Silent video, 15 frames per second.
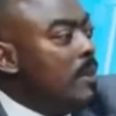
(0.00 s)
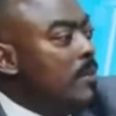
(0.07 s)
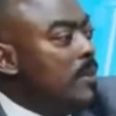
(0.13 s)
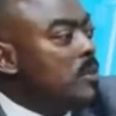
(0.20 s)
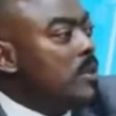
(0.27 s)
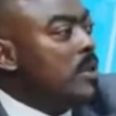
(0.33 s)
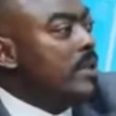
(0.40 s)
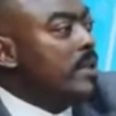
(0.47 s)

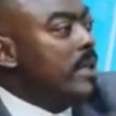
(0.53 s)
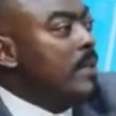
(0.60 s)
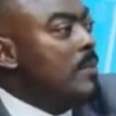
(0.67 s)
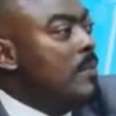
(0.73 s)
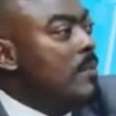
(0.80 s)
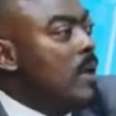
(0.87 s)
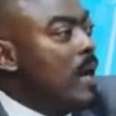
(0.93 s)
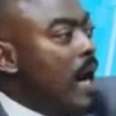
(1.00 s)
between
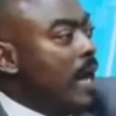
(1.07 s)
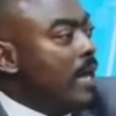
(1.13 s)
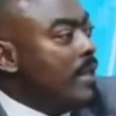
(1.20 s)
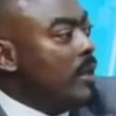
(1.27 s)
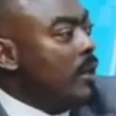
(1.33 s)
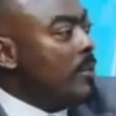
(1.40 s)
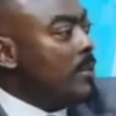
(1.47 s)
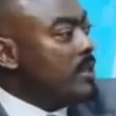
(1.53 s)
them and
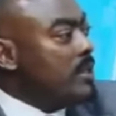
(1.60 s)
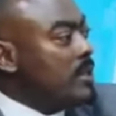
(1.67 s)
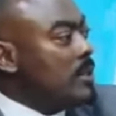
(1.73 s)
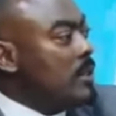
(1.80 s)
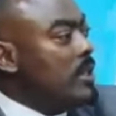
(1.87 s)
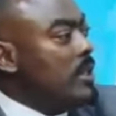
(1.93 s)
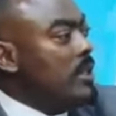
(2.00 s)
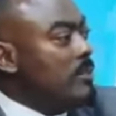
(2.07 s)
the
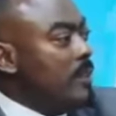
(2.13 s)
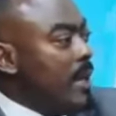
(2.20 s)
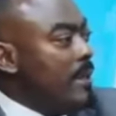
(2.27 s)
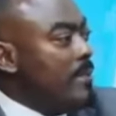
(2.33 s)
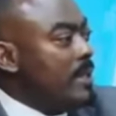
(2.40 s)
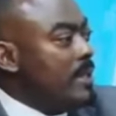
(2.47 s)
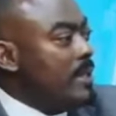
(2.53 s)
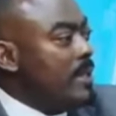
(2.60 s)
opposition in
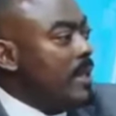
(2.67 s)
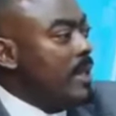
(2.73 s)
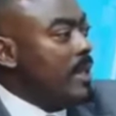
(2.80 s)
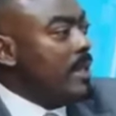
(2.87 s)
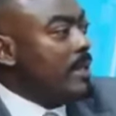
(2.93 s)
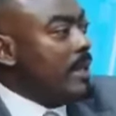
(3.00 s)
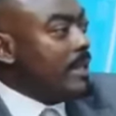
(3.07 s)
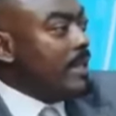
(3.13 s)
parliament
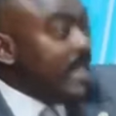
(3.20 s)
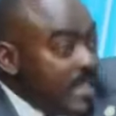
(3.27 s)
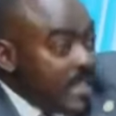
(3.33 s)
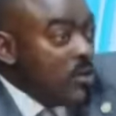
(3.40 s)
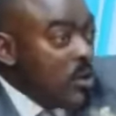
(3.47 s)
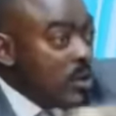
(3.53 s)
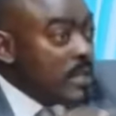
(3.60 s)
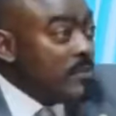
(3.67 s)
that they
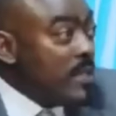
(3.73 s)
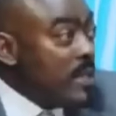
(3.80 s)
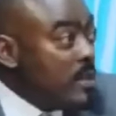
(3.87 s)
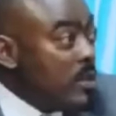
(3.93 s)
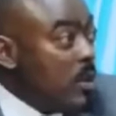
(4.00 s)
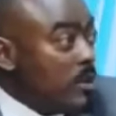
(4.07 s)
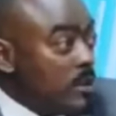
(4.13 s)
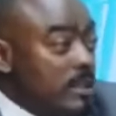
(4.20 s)
did not even
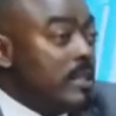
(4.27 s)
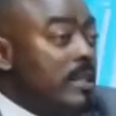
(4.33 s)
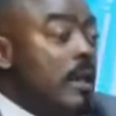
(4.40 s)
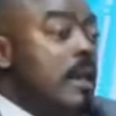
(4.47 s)
know.